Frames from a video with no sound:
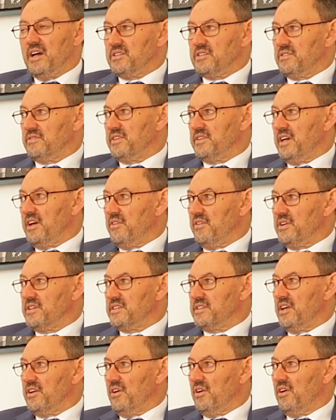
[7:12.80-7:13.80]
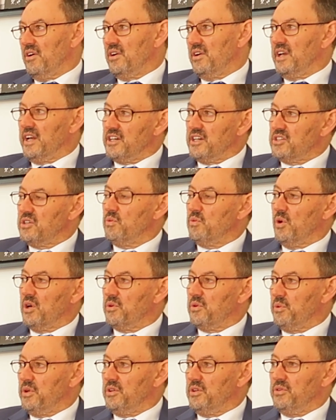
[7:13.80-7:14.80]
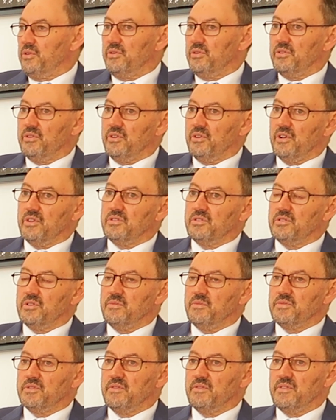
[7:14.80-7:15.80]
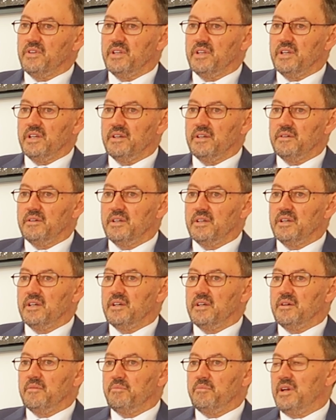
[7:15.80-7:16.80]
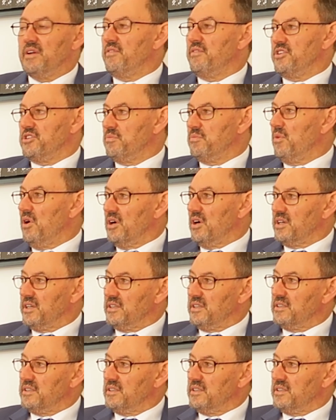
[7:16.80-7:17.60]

of areas that are linked to what we do, in terms of the beverage market.